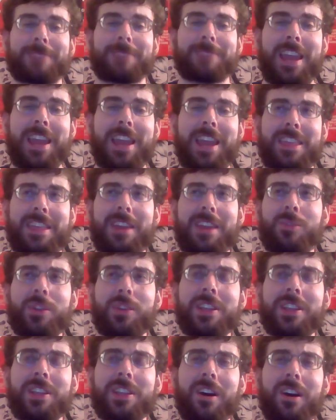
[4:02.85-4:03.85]
And then
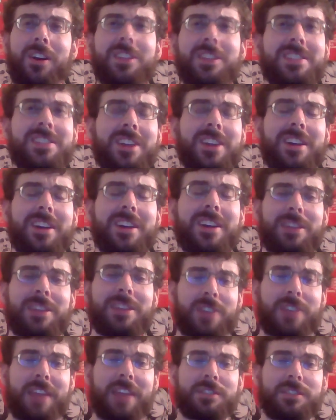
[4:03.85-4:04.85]
really all Darkseid
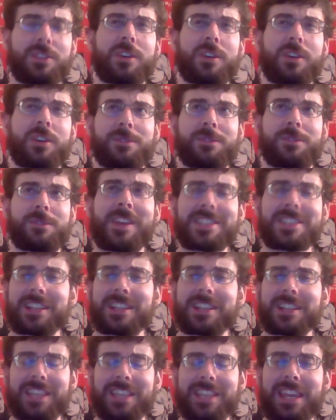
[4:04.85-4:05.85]
would have to do, because
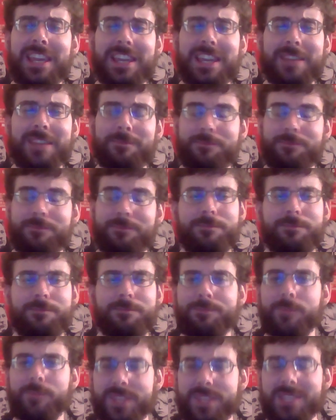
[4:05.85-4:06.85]
physically he can
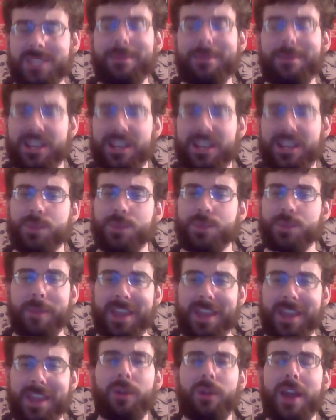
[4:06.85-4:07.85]
smack
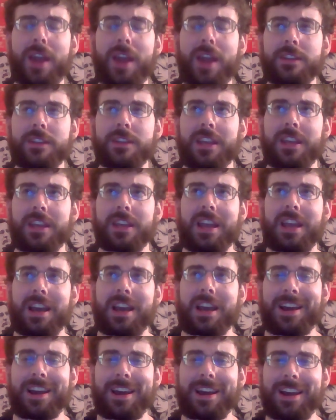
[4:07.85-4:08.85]
Superman around.
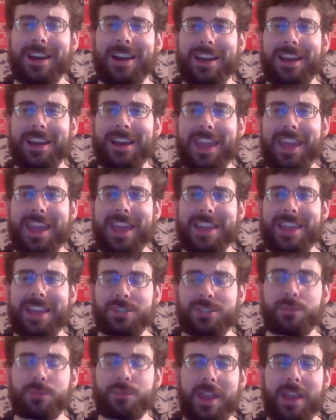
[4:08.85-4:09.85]
And
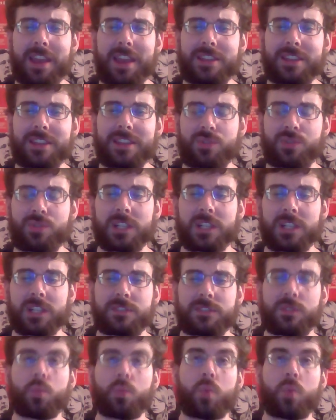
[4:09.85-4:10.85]
Superman is strong enough
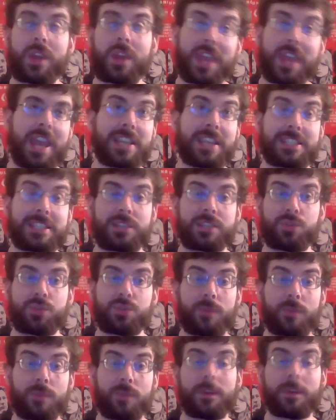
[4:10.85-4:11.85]
with aid
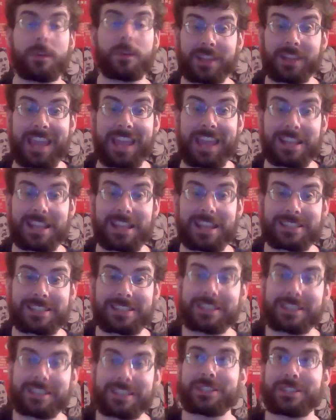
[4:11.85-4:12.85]
to move a planet.
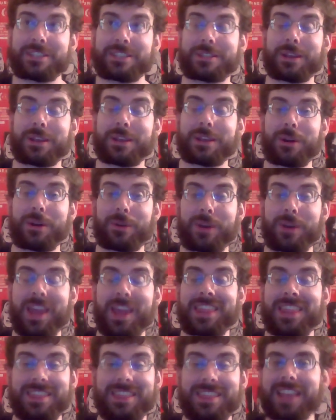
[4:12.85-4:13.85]
So,
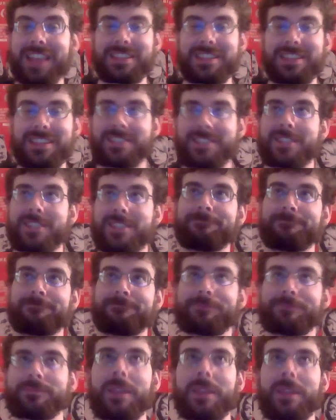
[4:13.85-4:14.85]
and that's,
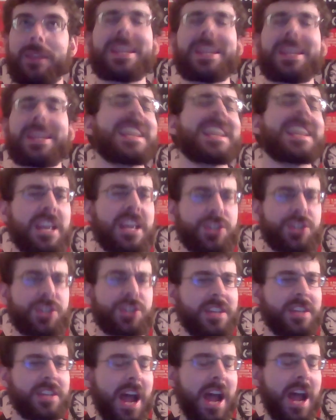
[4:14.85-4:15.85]
I mean, that is actually
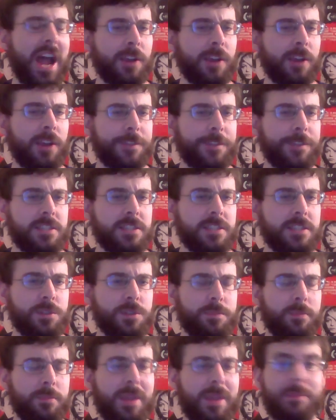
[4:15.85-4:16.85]
on the higher feats of
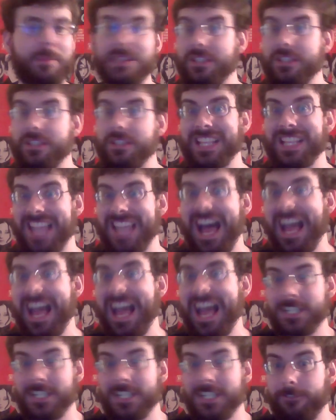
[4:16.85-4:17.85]
Superman, but still not the
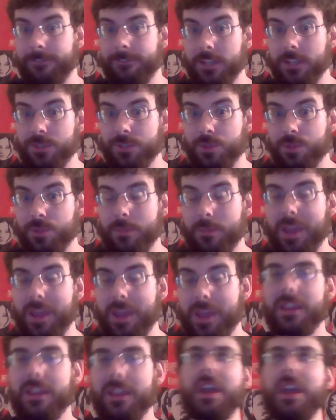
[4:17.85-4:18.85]
highest feat of
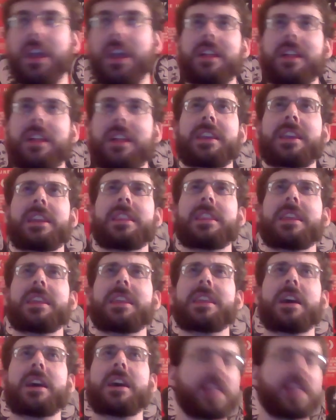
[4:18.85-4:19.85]
Superman. Like in
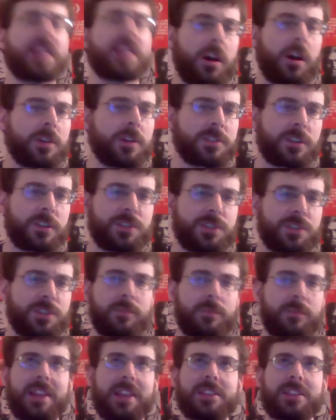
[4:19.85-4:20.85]
the like All-Star
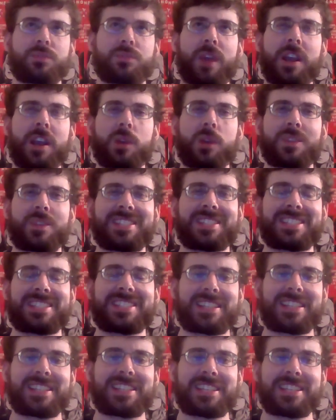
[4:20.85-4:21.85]
Superman, his record was
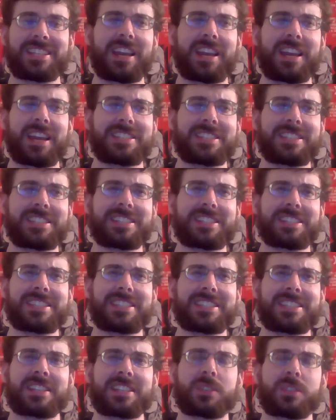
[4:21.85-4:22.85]

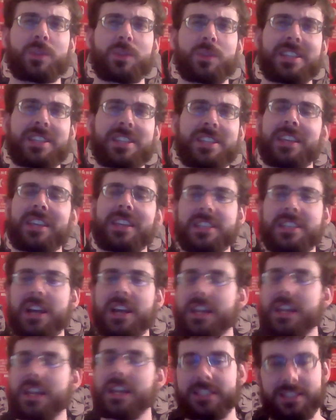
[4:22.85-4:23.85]
66 quintillion
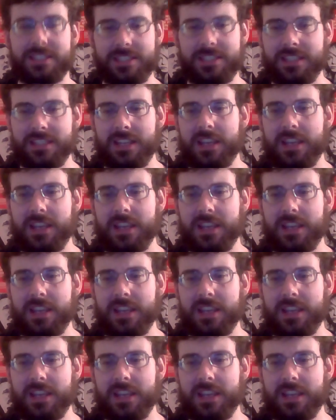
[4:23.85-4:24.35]
tons.